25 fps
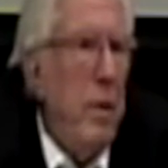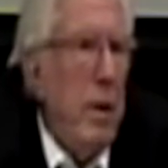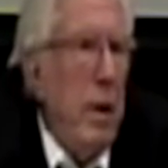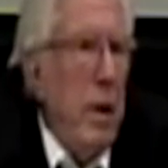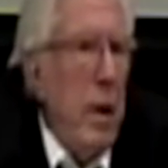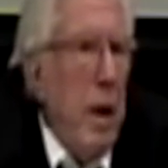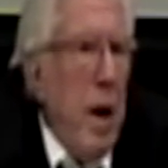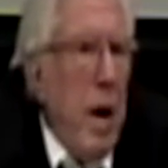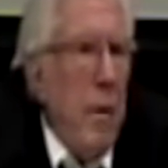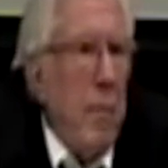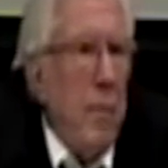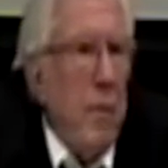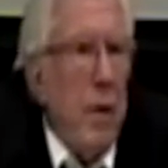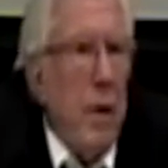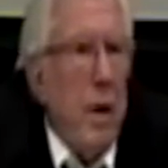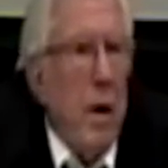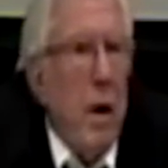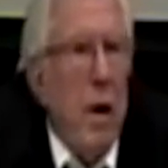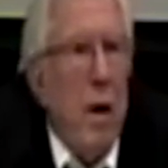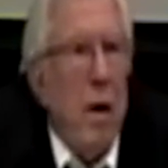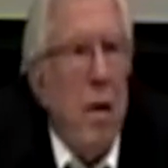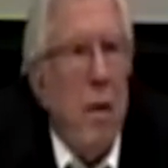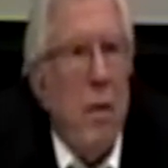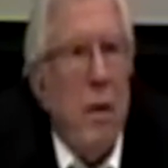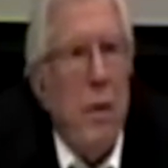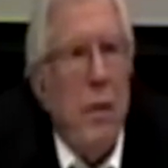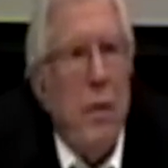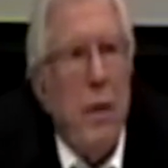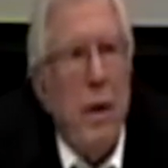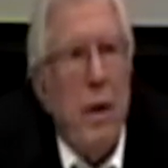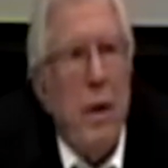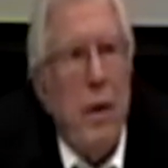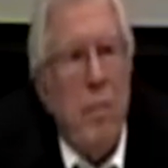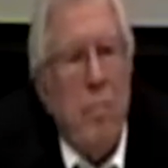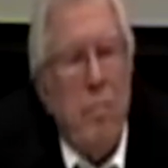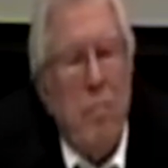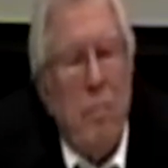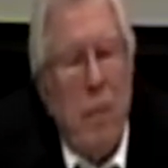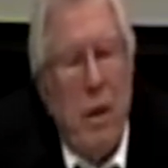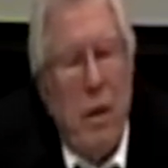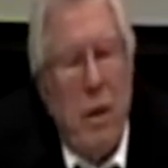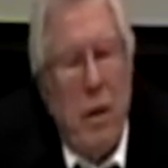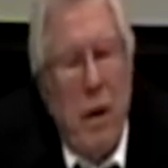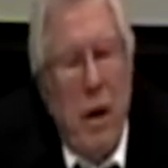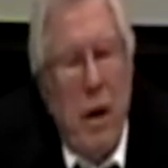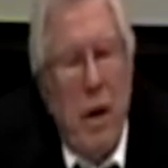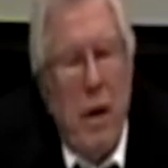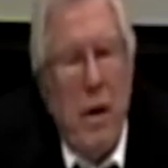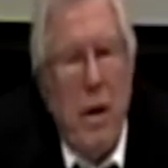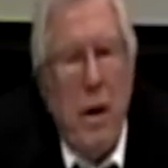in Africa or the
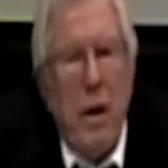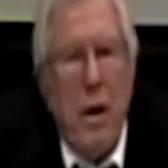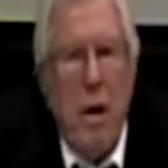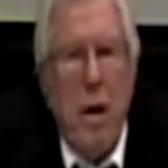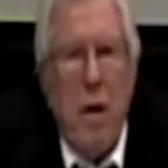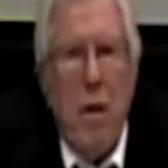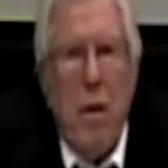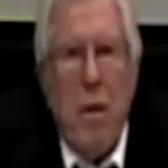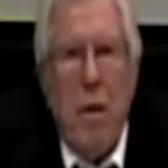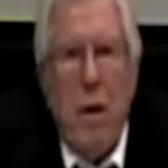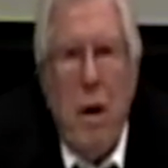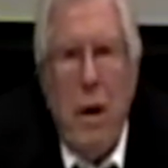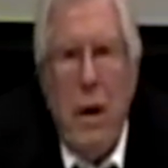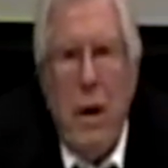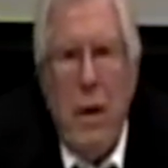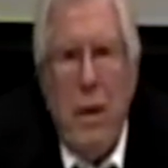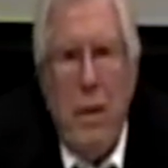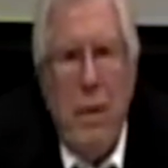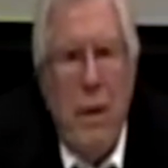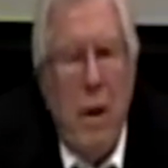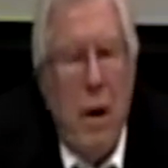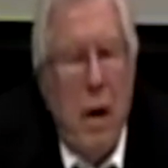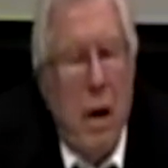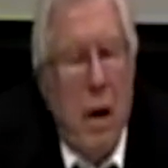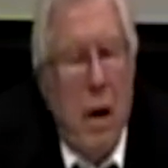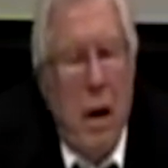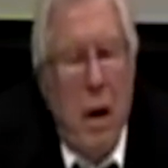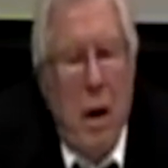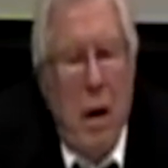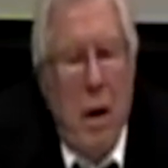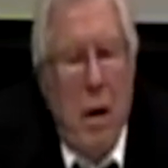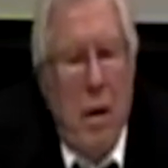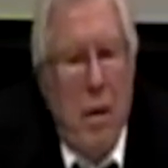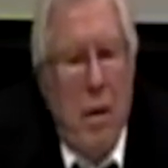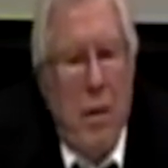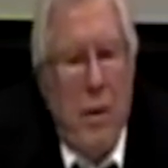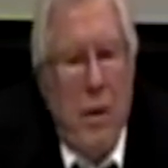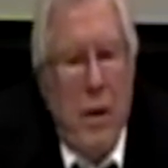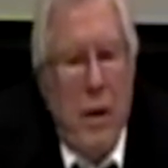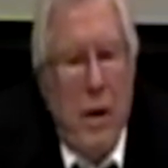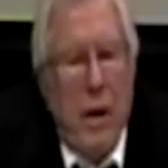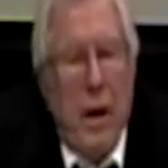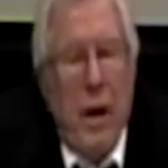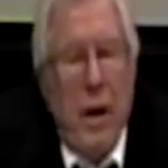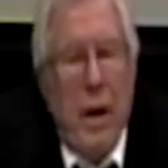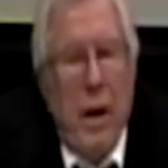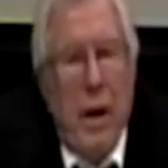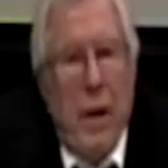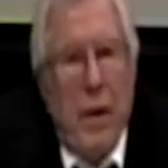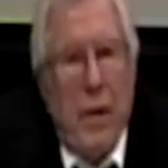India or in uh, the
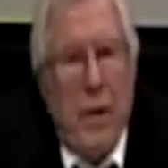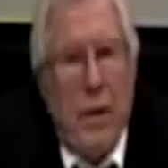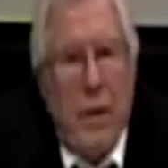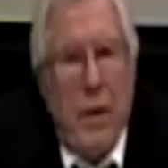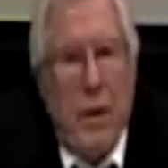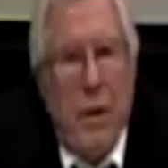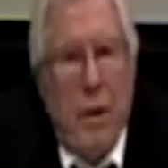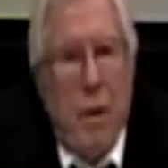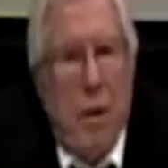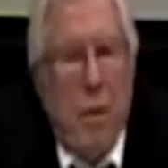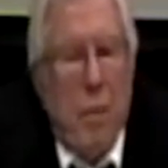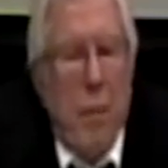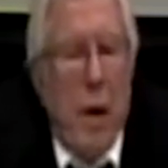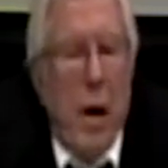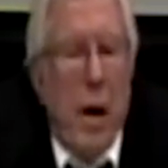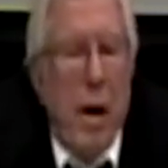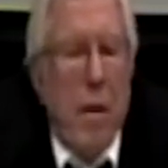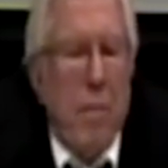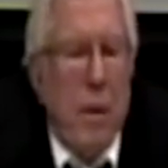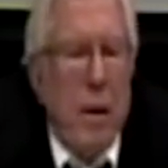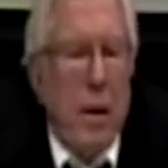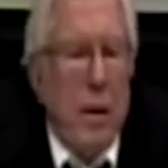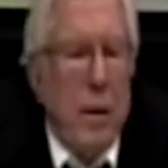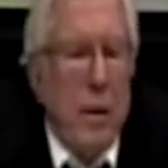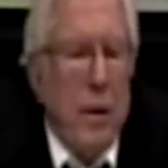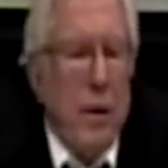Near East or wherever.